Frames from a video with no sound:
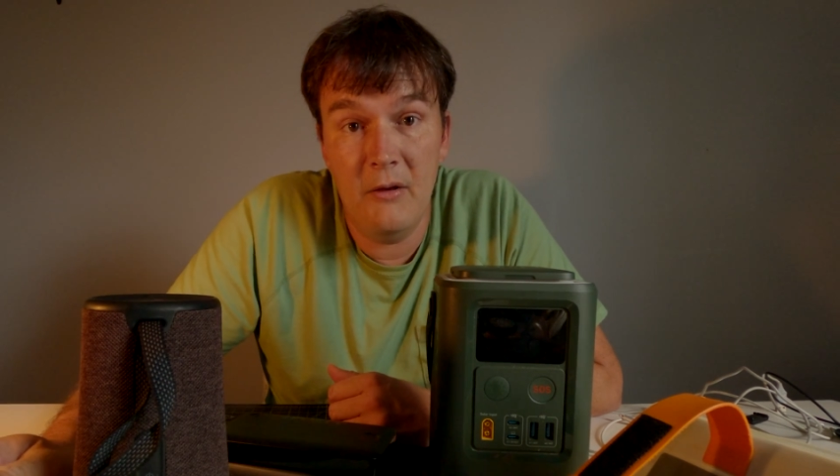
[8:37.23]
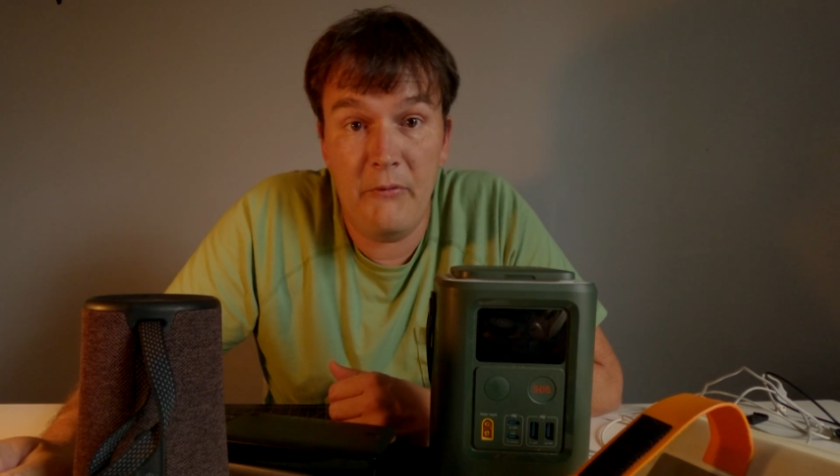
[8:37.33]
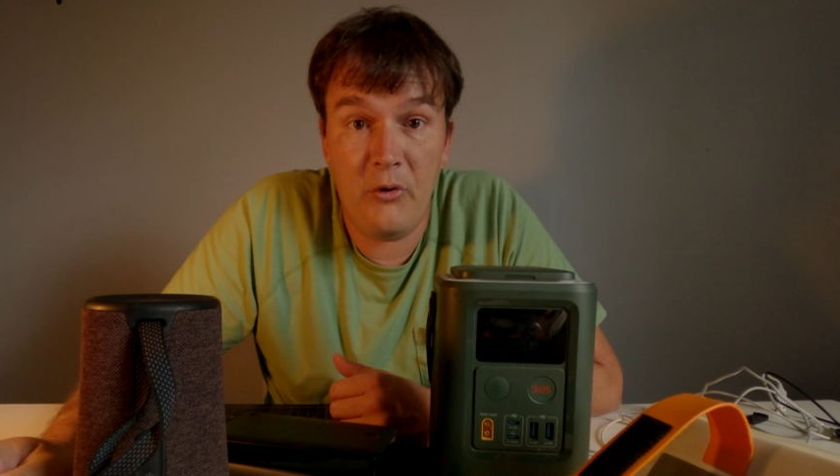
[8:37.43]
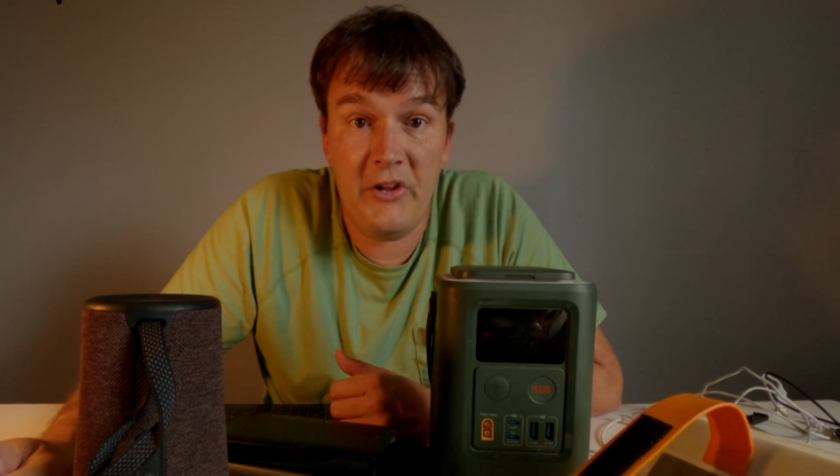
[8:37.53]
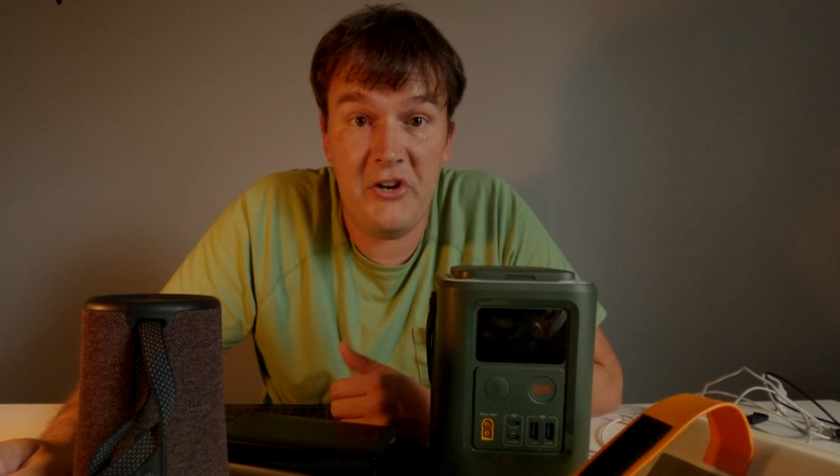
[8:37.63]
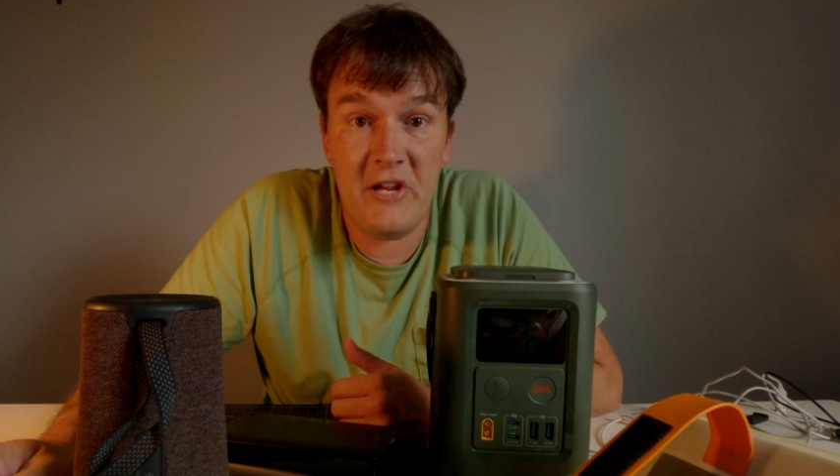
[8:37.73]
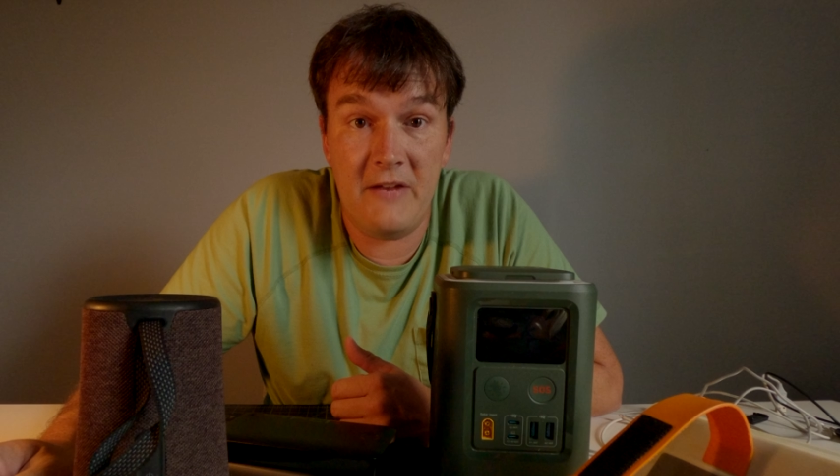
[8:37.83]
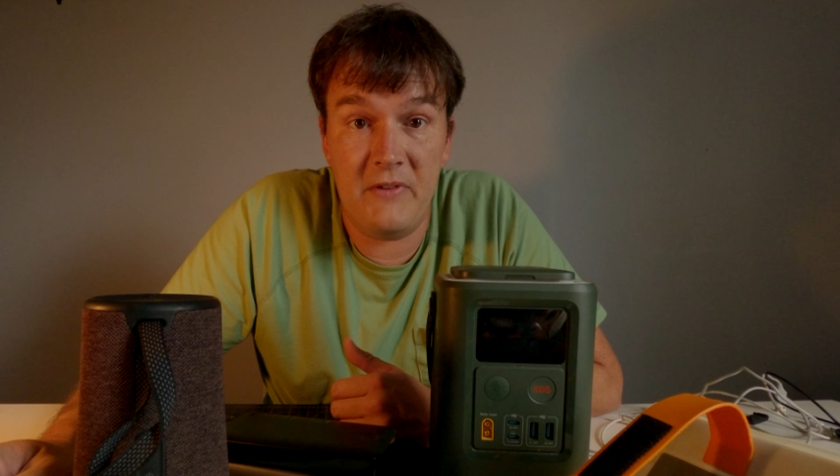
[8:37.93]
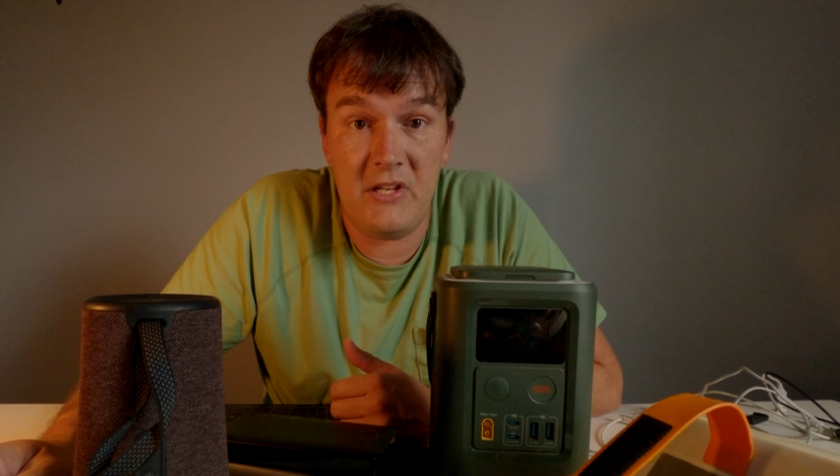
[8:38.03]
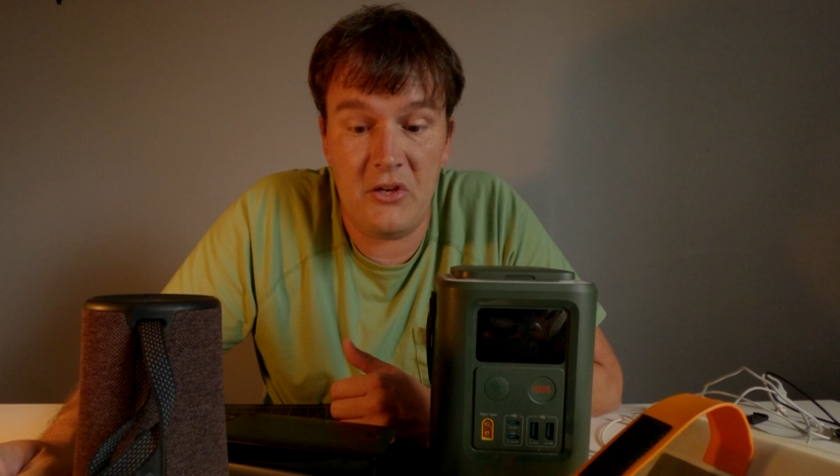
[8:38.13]
for
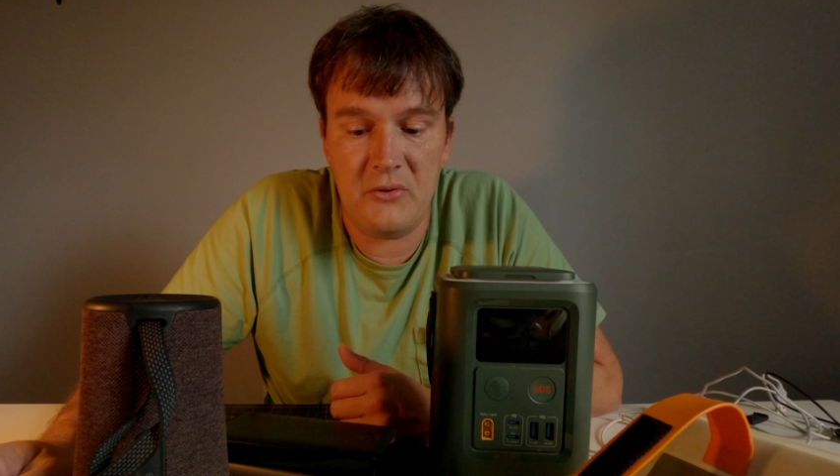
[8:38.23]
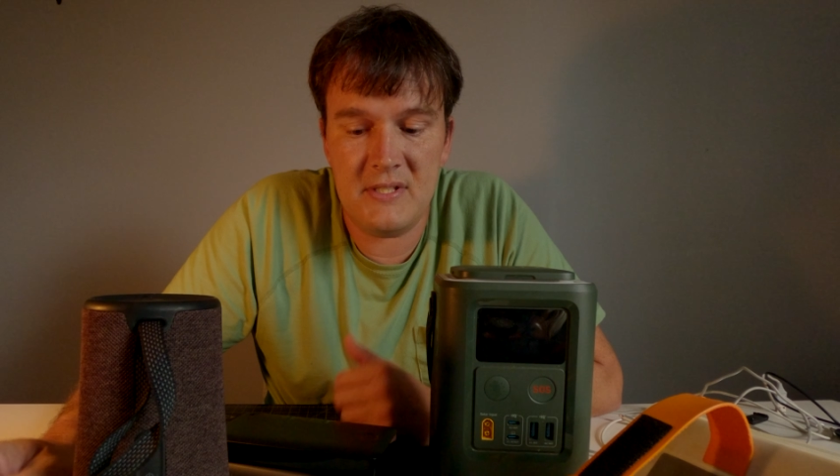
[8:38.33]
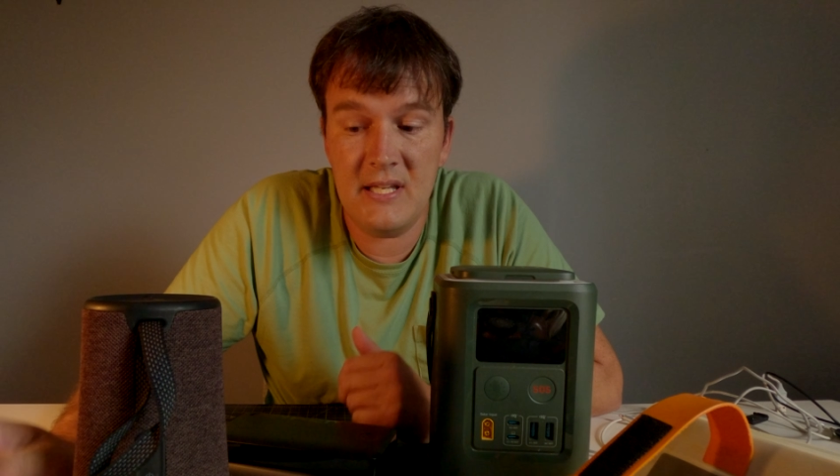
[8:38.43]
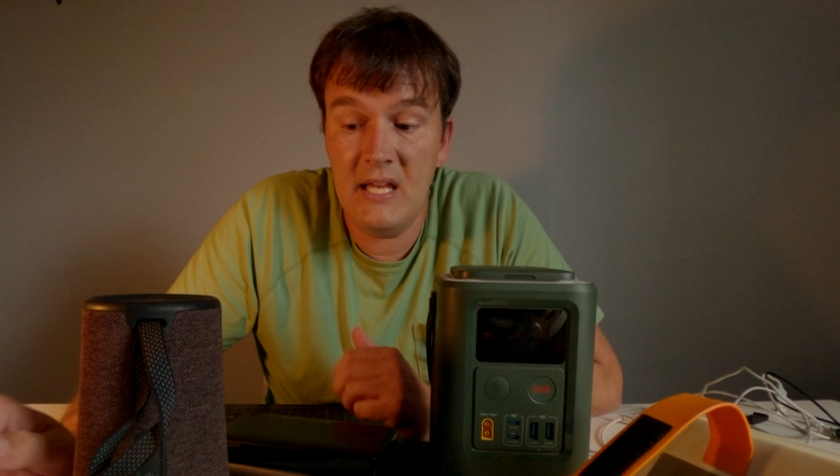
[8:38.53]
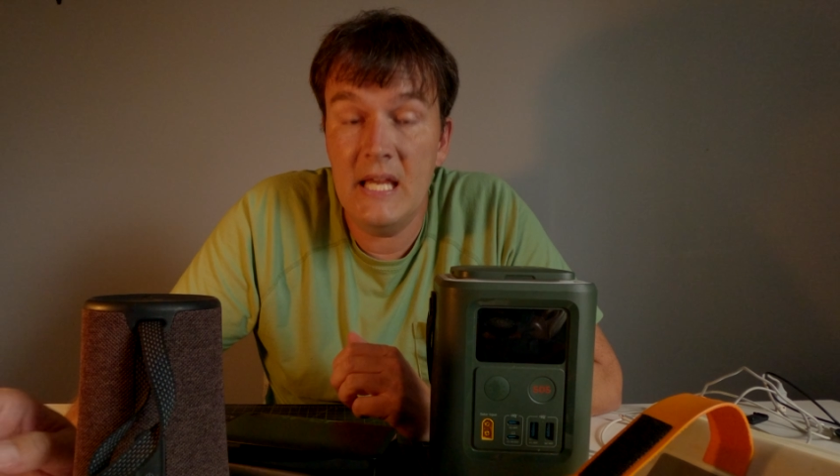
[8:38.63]
internet videos.